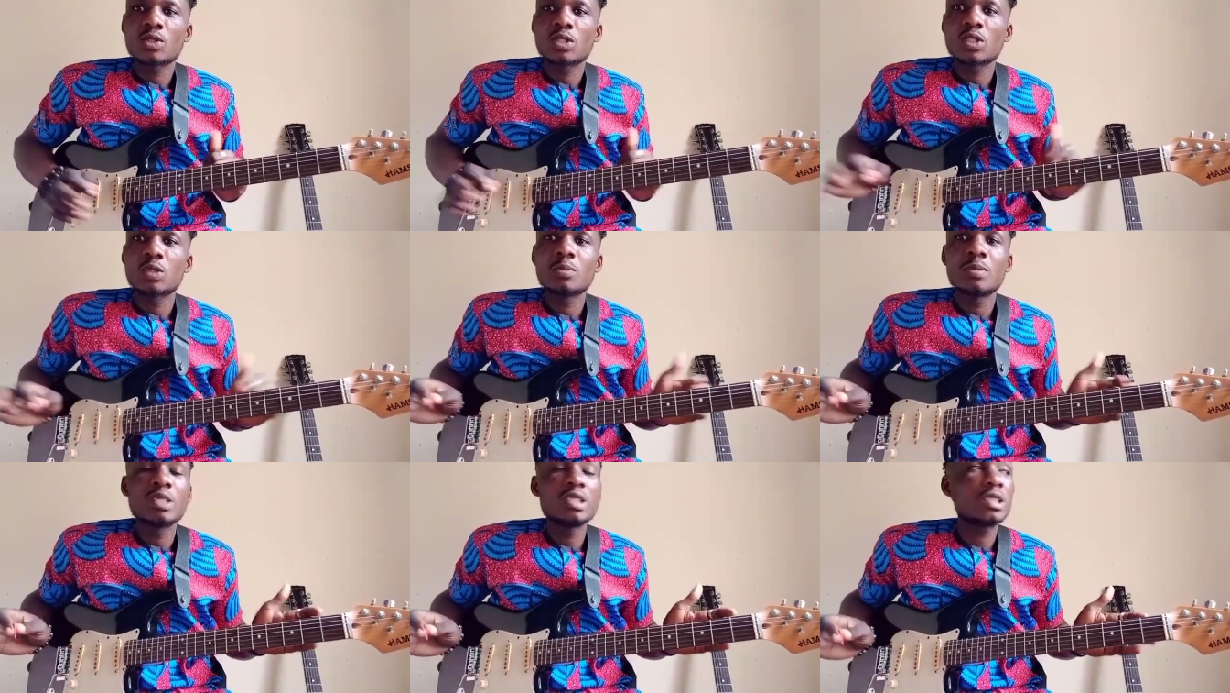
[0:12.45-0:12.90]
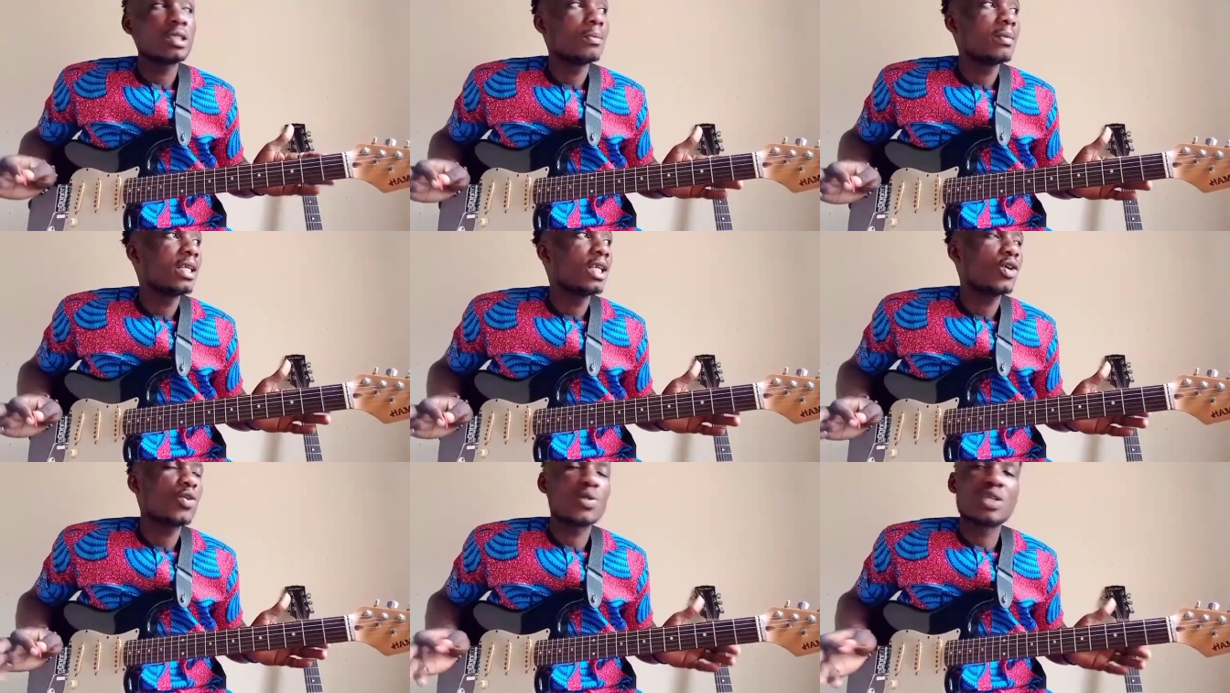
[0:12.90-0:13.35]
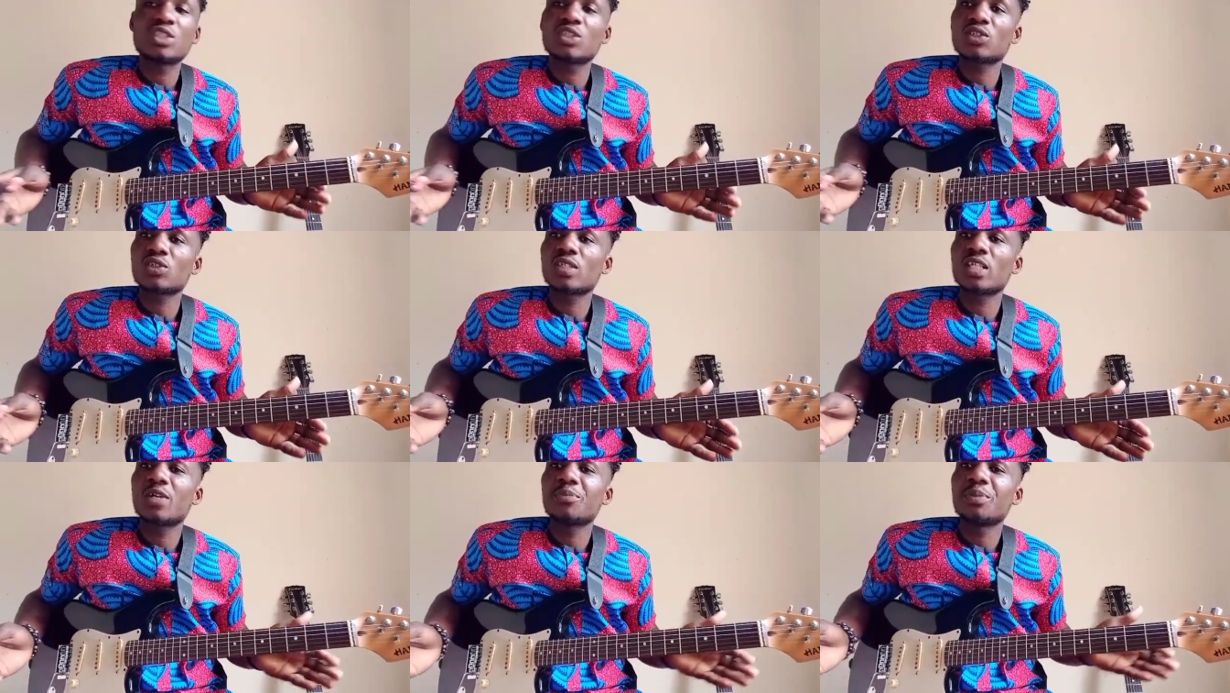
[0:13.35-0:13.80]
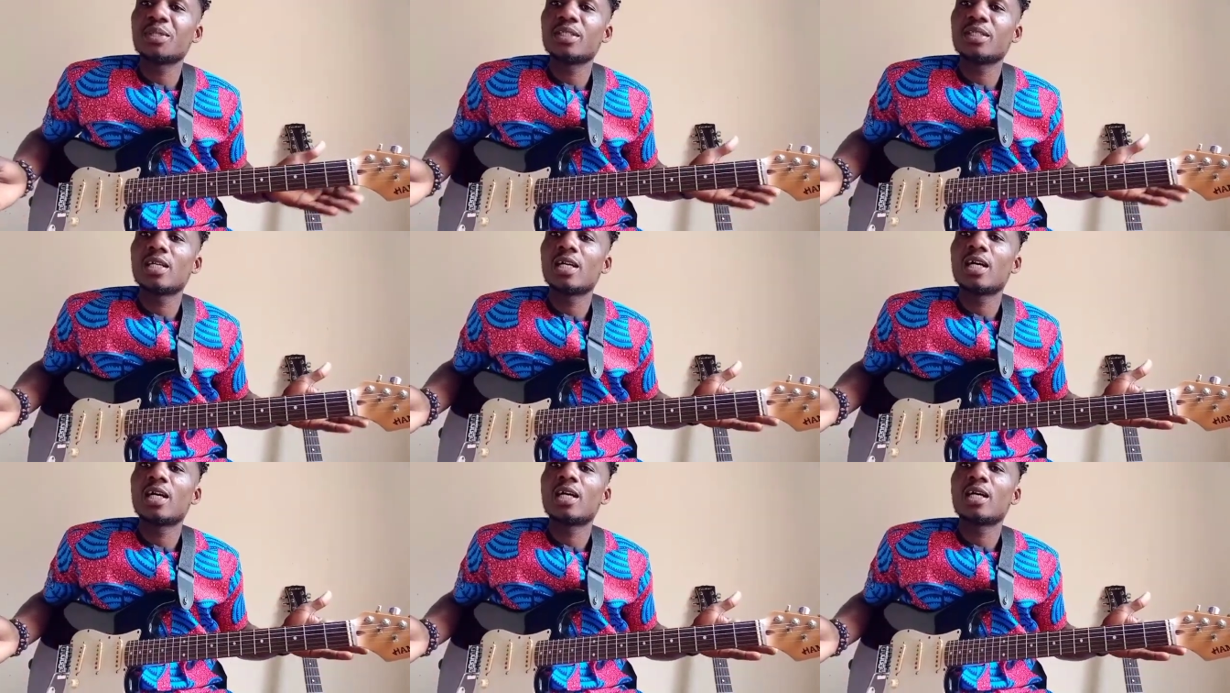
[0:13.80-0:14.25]
Don't know, many questions have
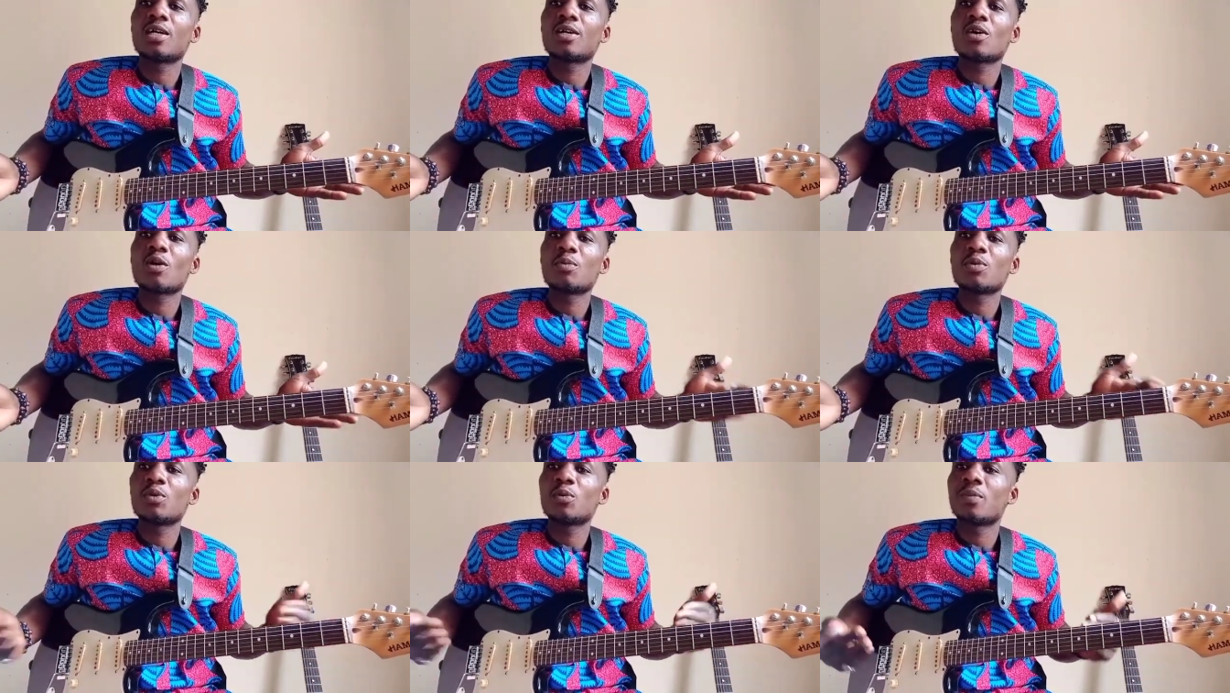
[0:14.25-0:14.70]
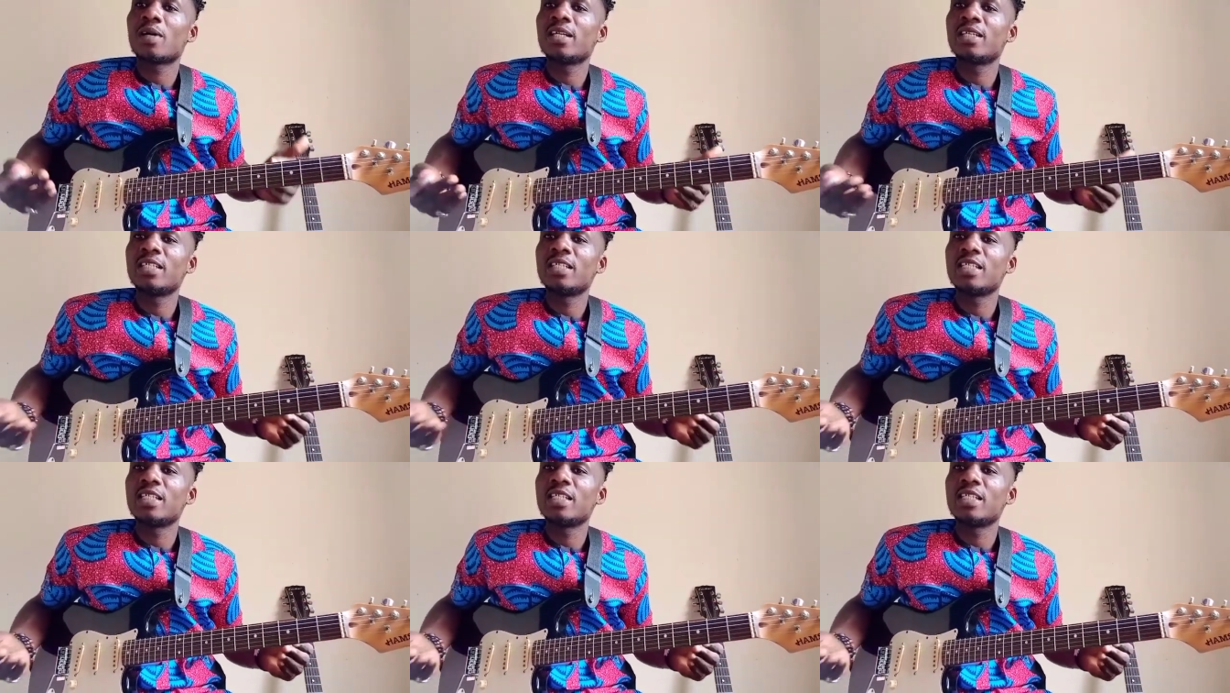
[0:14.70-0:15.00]
been coming on my